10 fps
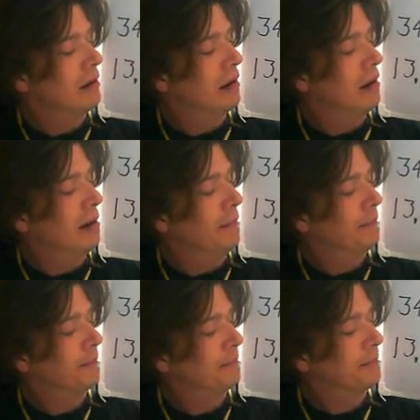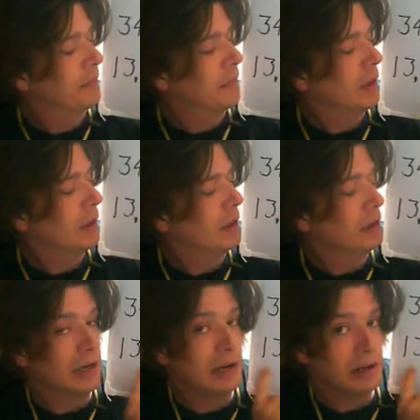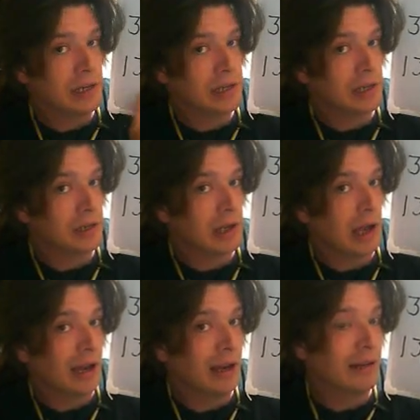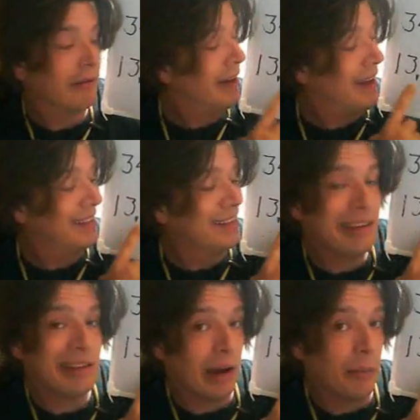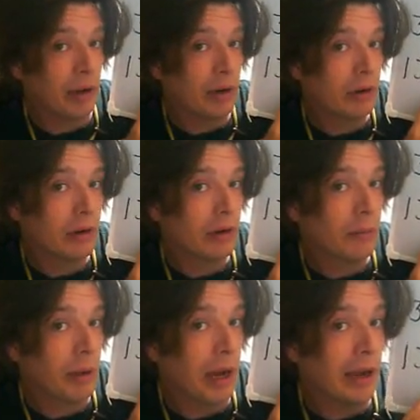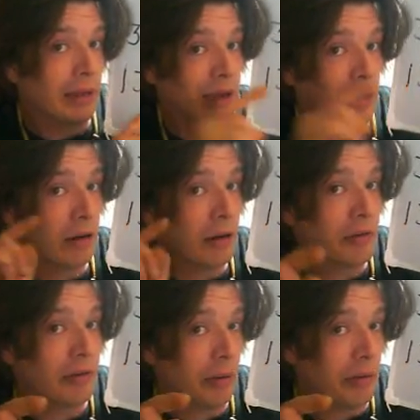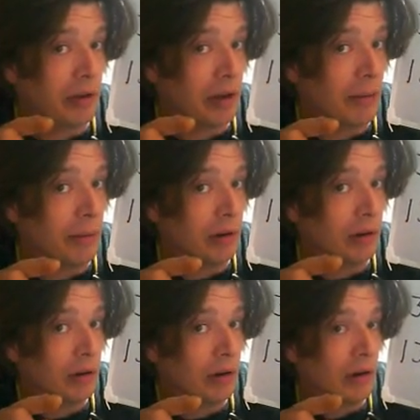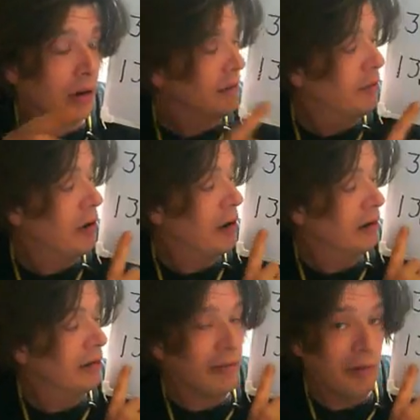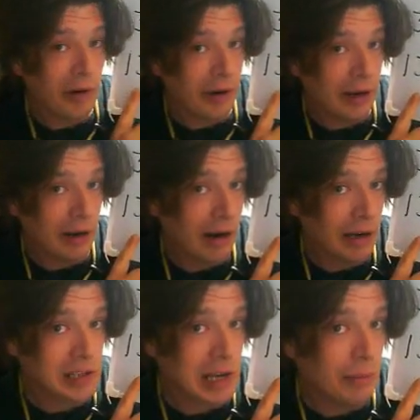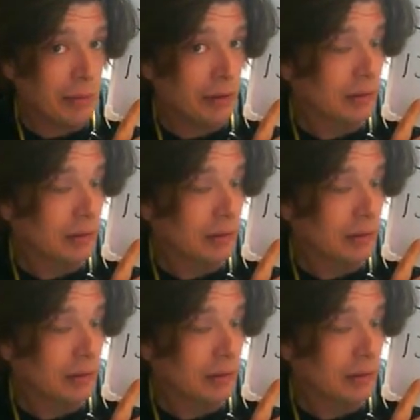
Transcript: um, linear distance and divide this number by the Hertz frequency number, 440 in our example.